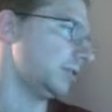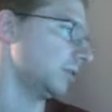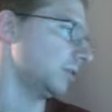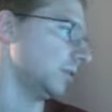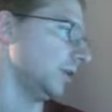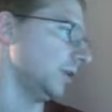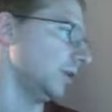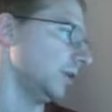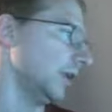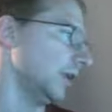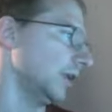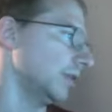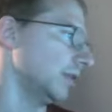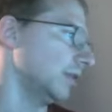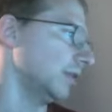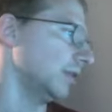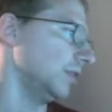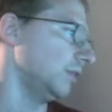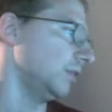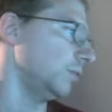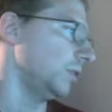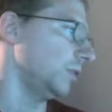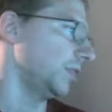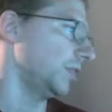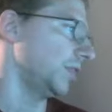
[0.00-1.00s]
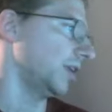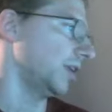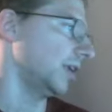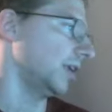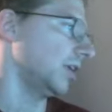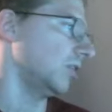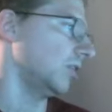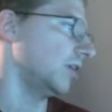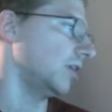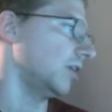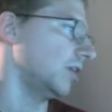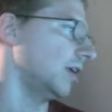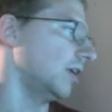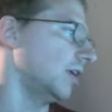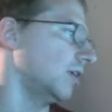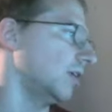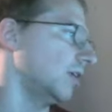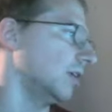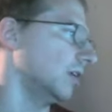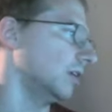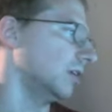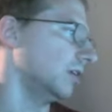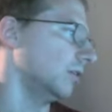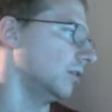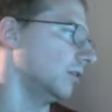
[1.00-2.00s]
So he like you would think he he
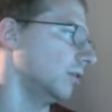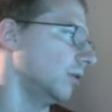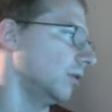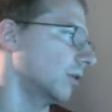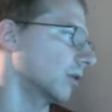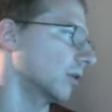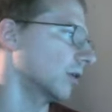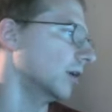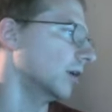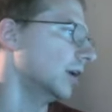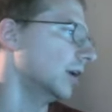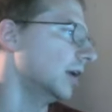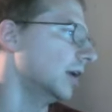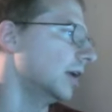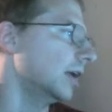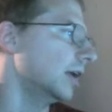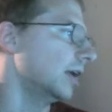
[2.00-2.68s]
could you or